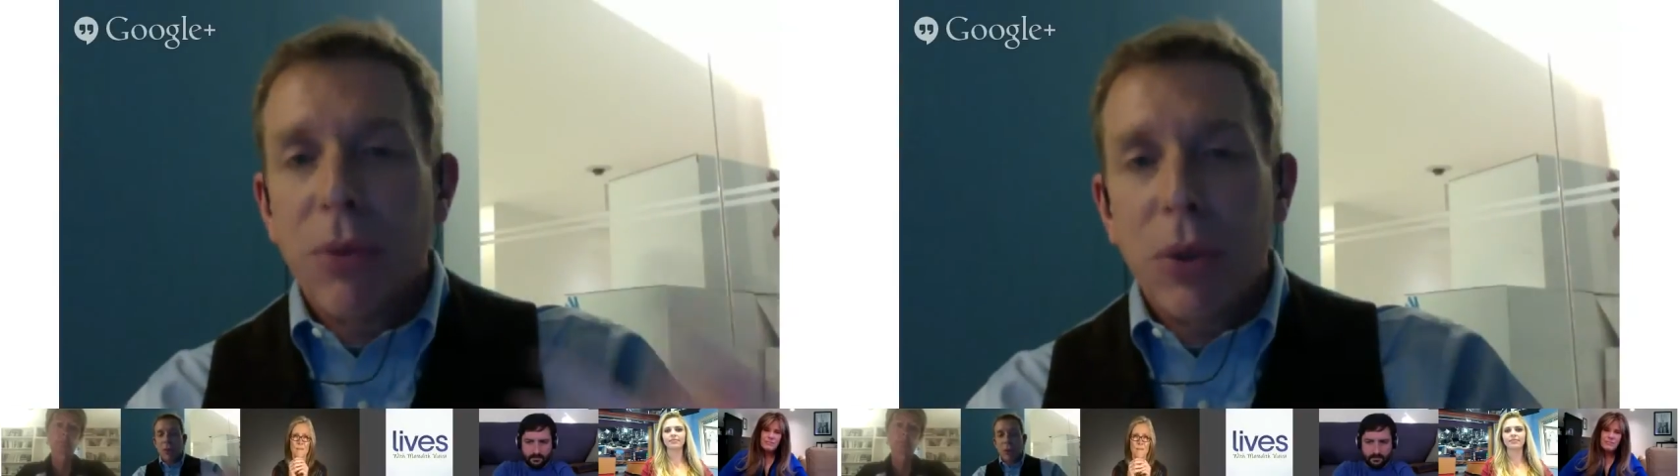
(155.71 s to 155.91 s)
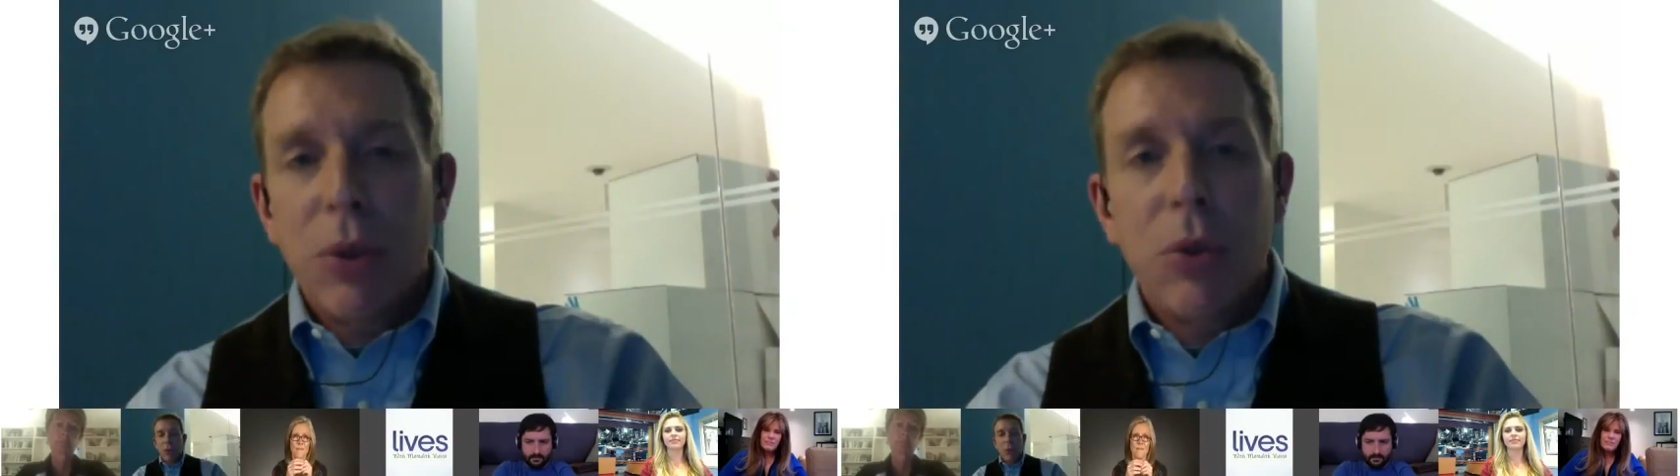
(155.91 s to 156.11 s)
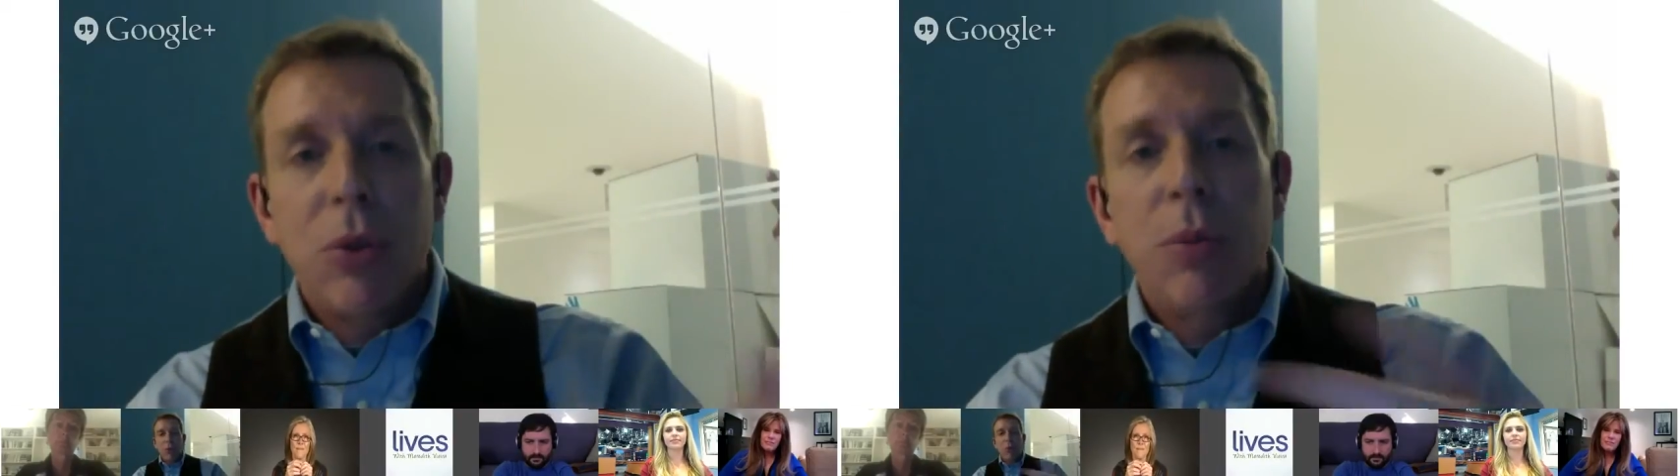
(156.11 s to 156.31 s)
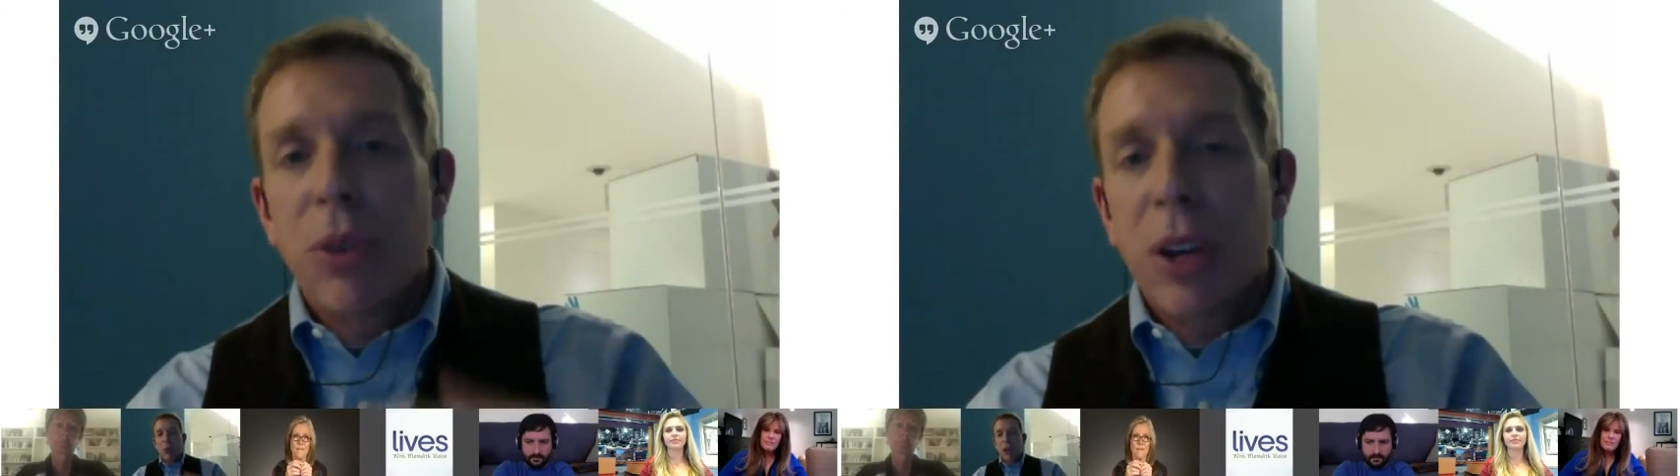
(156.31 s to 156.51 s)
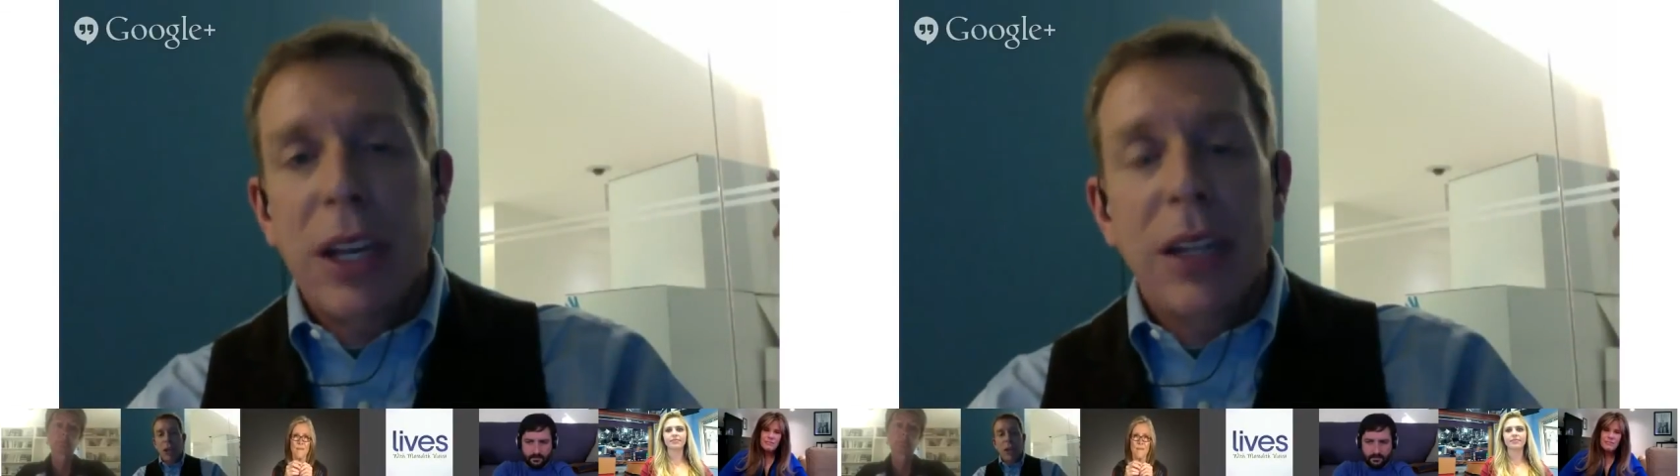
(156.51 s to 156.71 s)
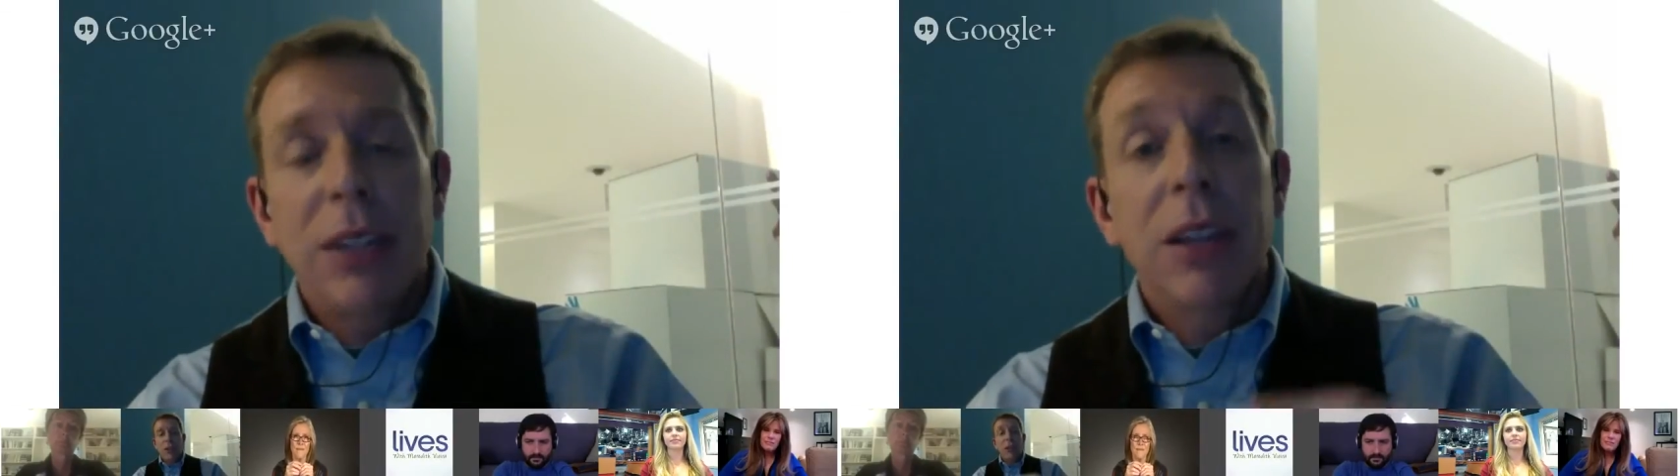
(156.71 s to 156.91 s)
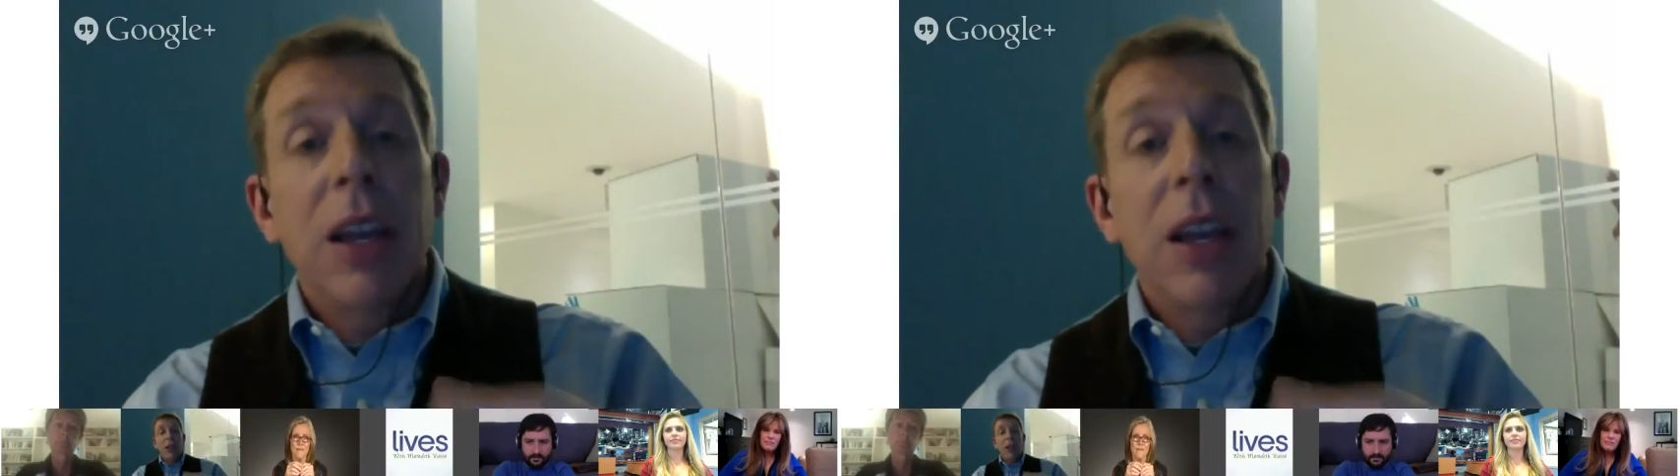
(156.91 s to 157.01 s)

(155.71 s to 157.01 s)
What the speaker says: food, praise,